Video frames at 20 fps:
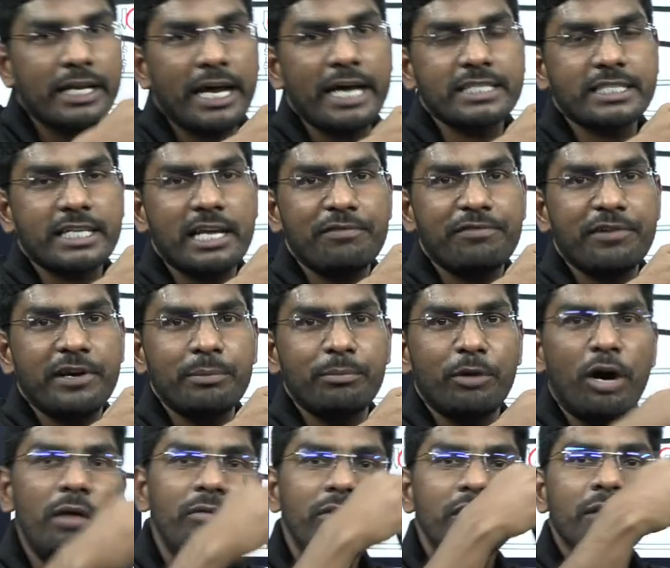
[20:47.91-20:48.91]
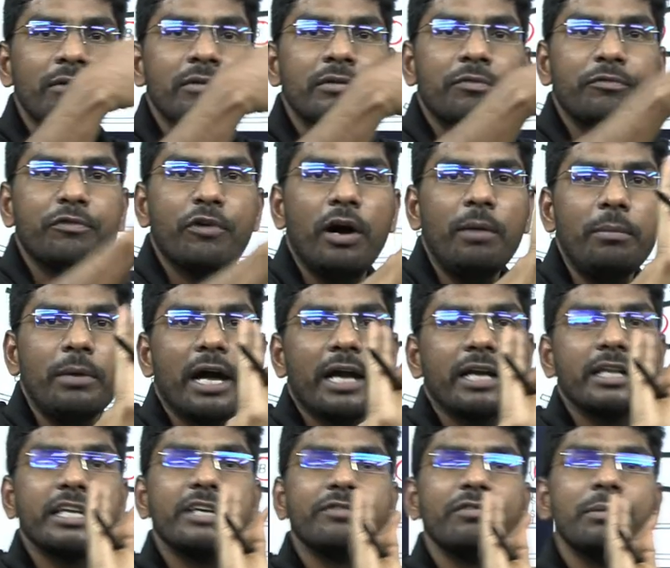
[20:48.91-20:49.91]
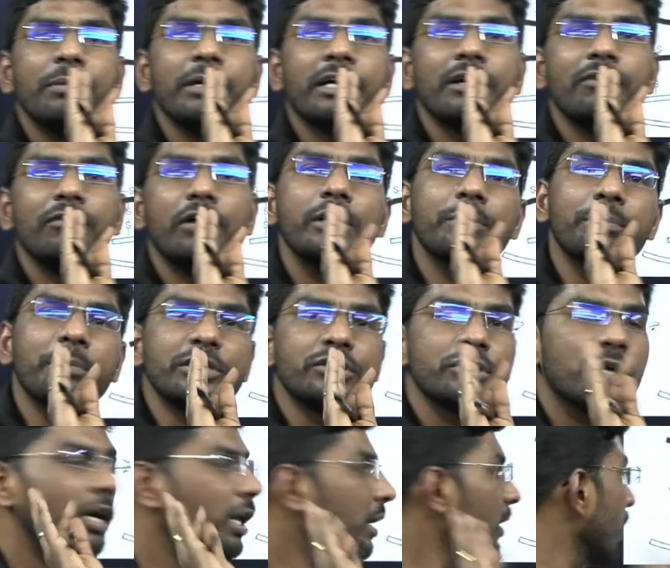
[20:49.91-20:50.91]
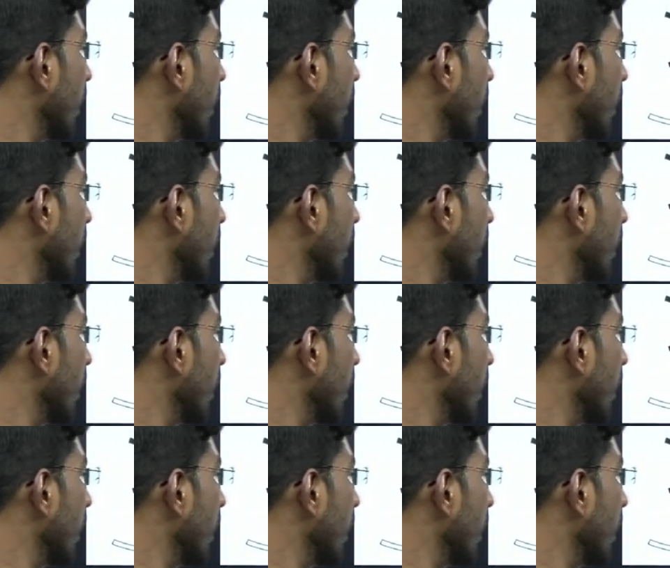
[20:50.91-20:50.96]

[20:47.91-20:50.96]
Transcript: Disulfide bond form and that will become what? Matured